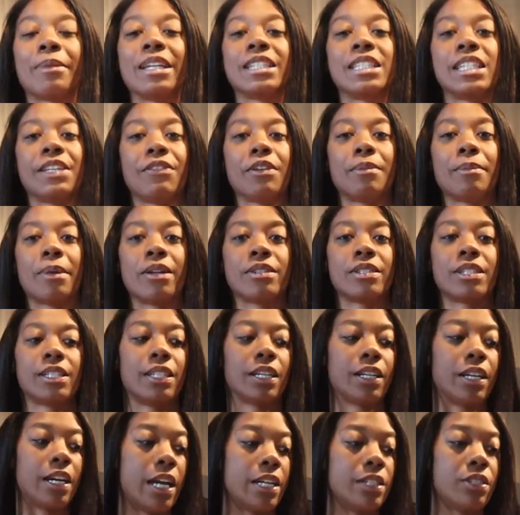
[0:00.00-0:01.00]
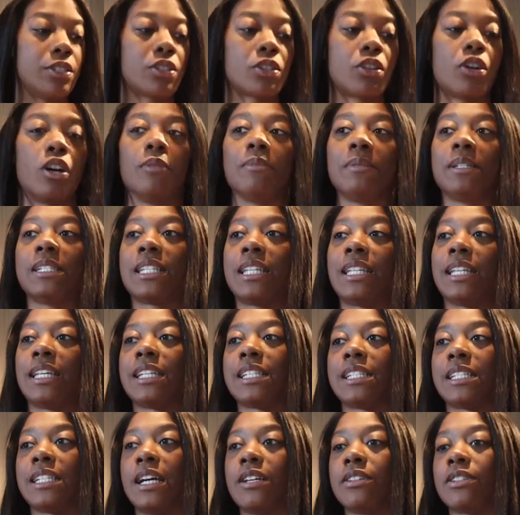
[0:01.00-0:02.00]
my TV mounted. The guy just called me, said that
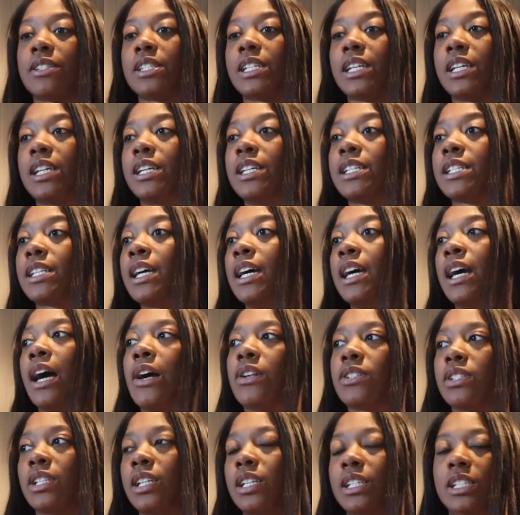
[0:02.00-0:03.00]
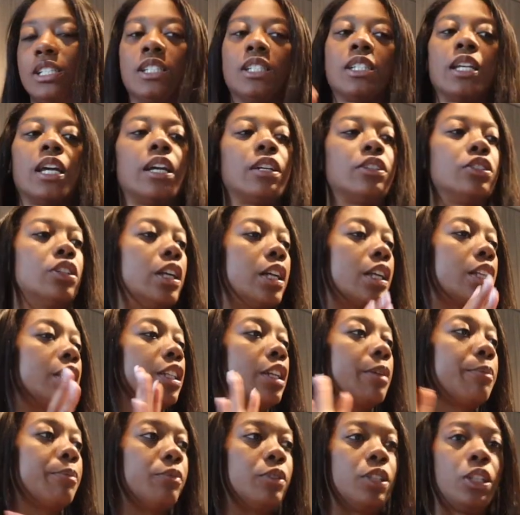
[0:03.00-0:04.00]
he's downstairs. I was literally just like trying to
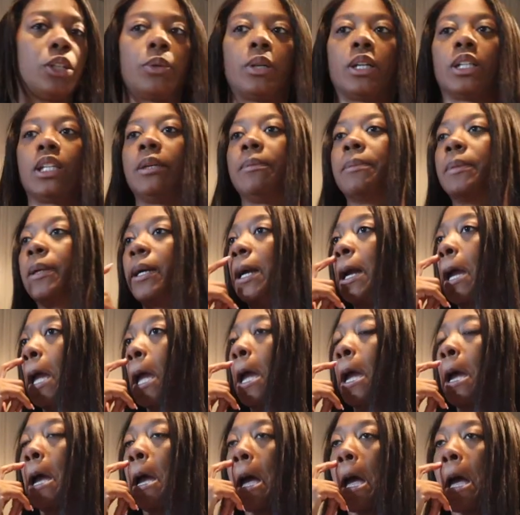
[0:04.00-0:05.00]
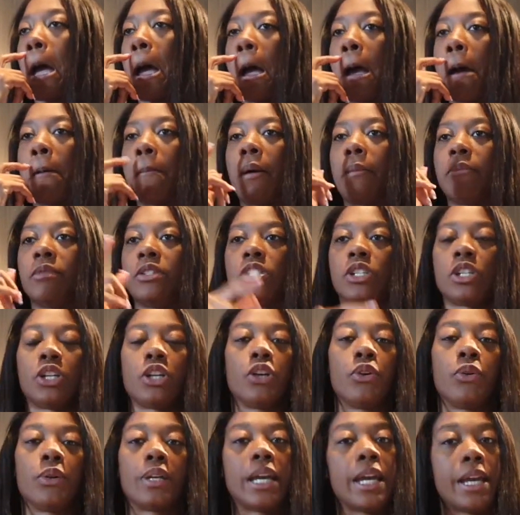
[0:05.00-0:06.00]
clean up really quickly, but um, I'm just
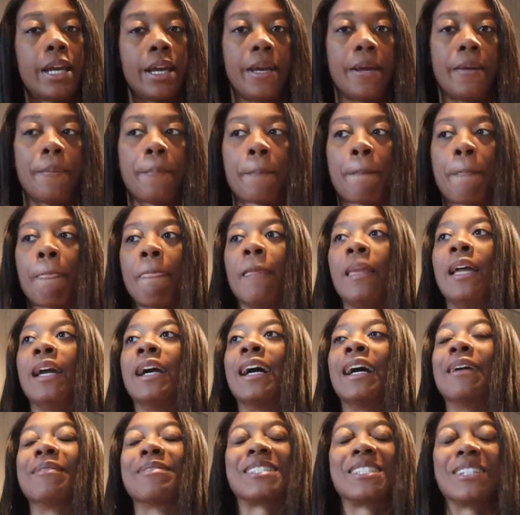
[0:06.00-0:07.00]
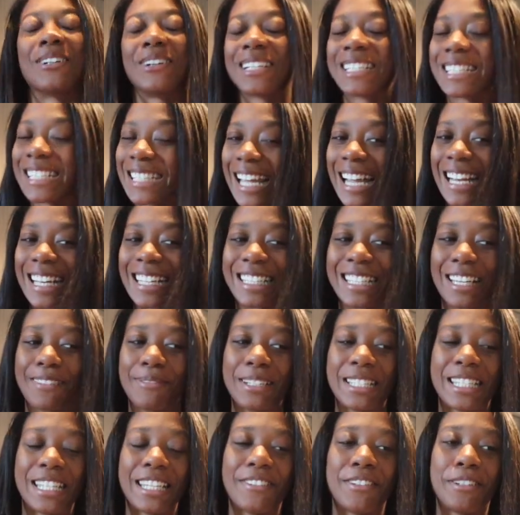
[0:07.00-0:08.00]
gonna go get him. I'm so excited to have
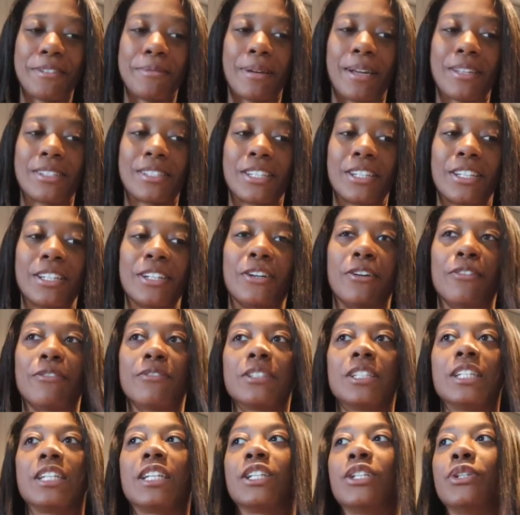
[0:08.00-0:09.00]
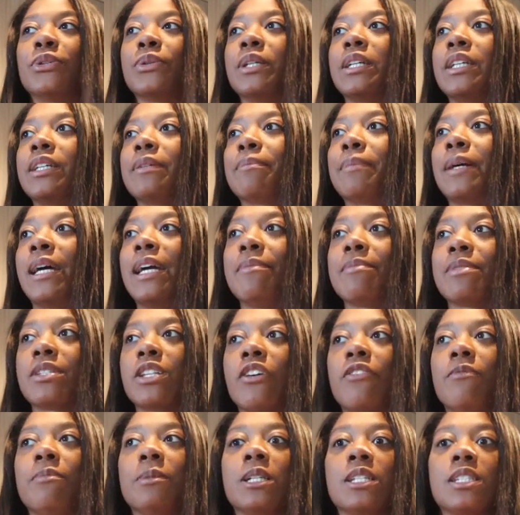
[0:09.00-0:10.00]
my TV mounted. Hopefully he can do it by
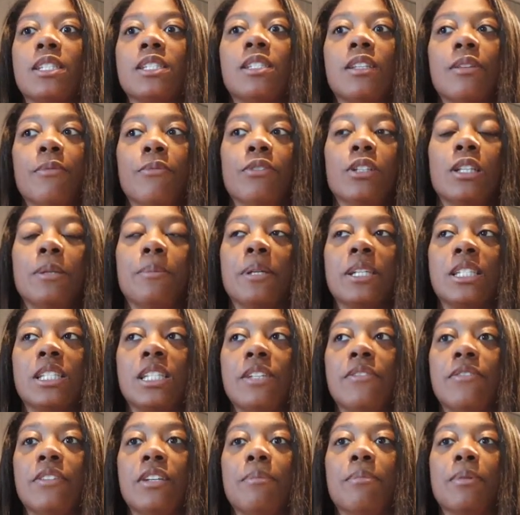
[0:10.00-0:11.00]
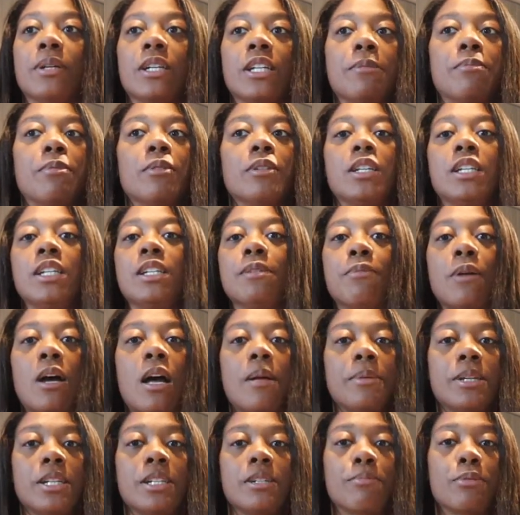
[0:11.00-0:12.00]
himself because it's a really big TV, but he, he
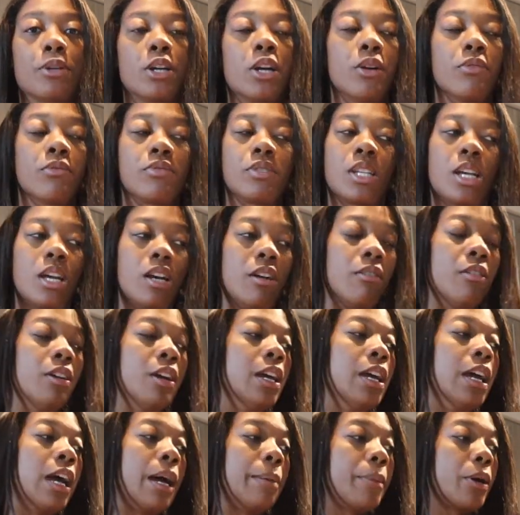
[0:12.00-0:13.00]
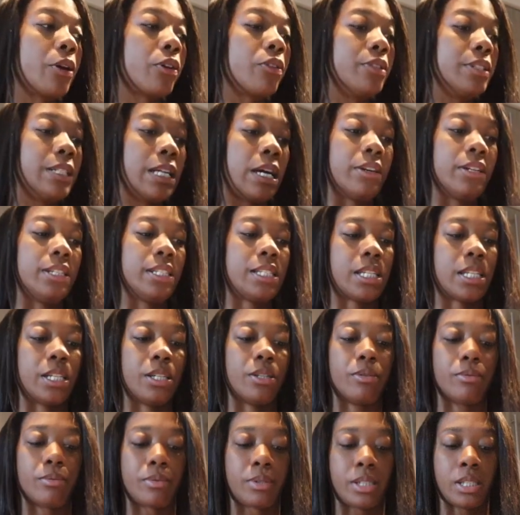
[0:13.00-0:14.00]
probably a pro, so I'm not gonna doubt his
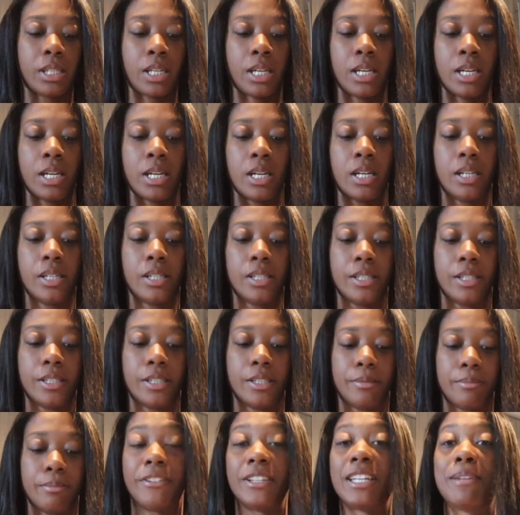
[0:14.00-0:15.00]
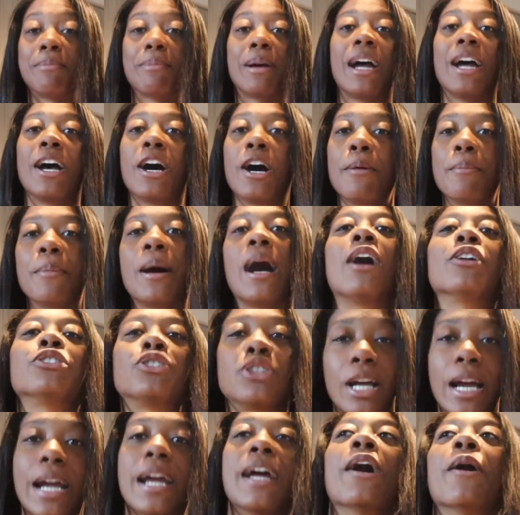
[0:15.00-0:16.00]
skills. Um, if you need my help, I'll
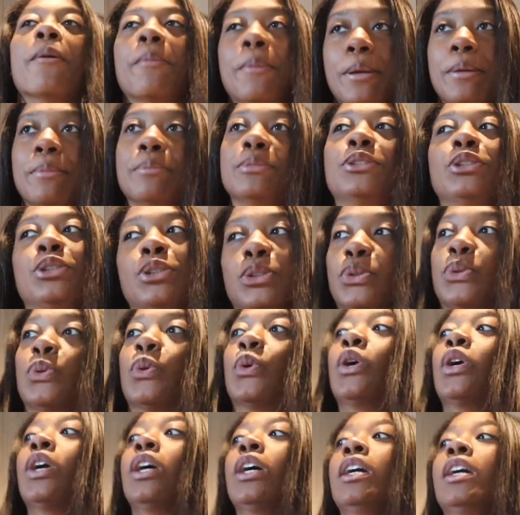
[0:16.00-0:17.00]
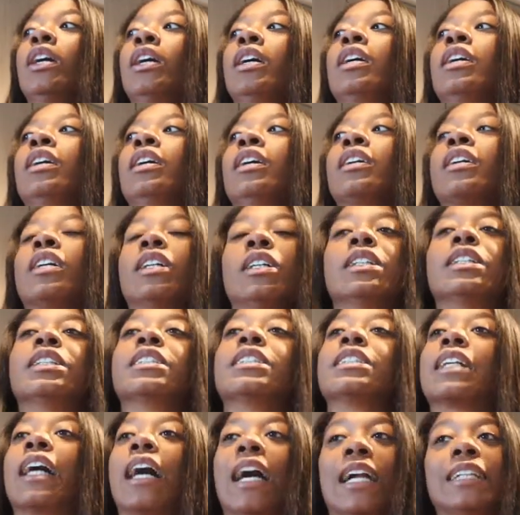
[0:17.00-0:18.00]
try and help him, shoot
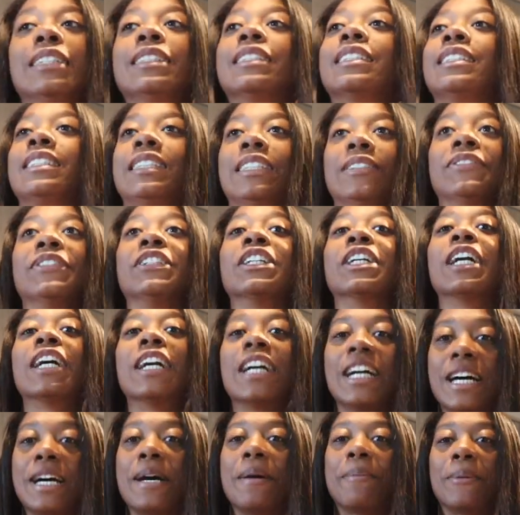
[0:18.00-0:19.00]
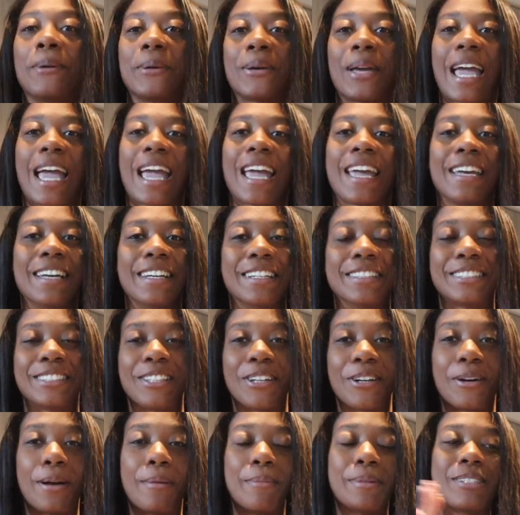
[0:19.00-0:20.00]
because I need this TV up, okay? So
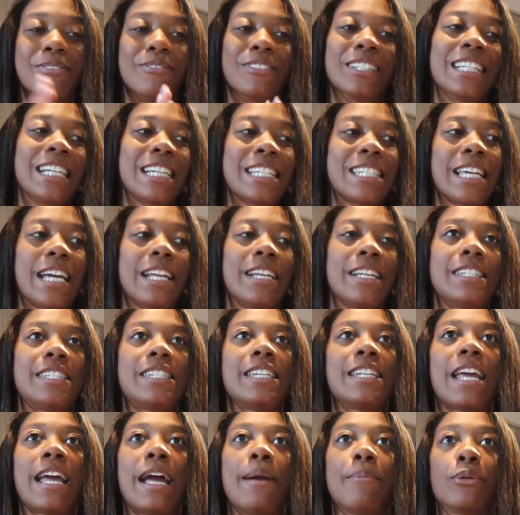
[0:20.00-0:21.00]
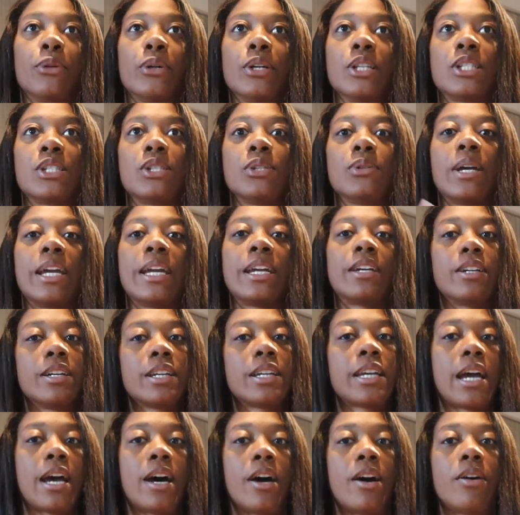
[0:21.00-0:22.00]
I'm really excited. Today I'm going to a
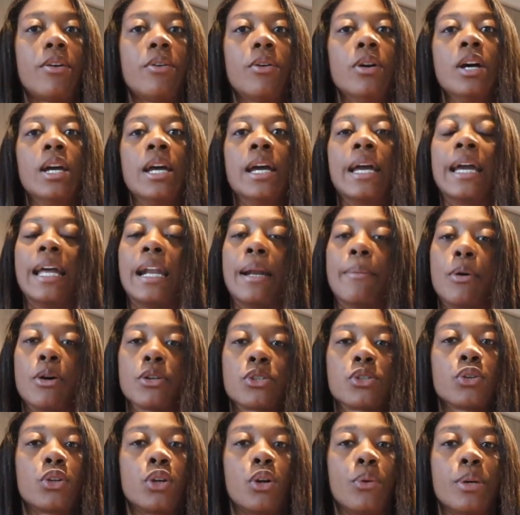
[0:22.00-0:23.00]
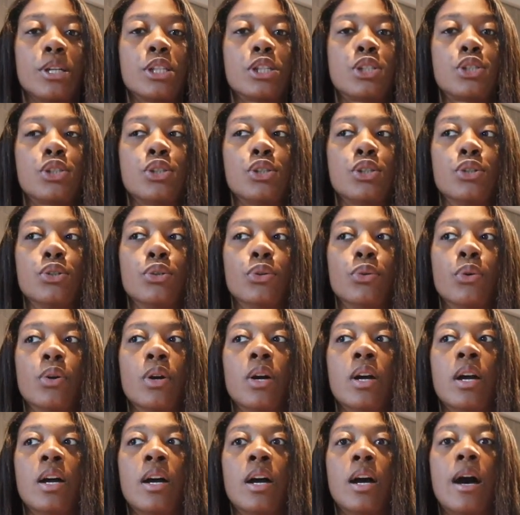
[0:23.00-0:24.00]
cookout and I'm also going to
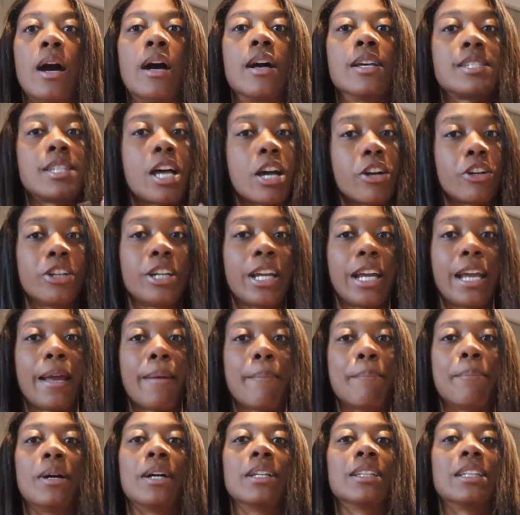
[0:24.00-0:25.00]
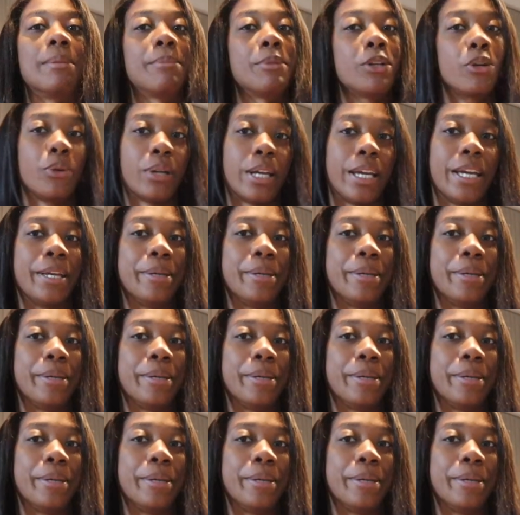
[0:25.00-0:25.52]
a soccer game, but let me go get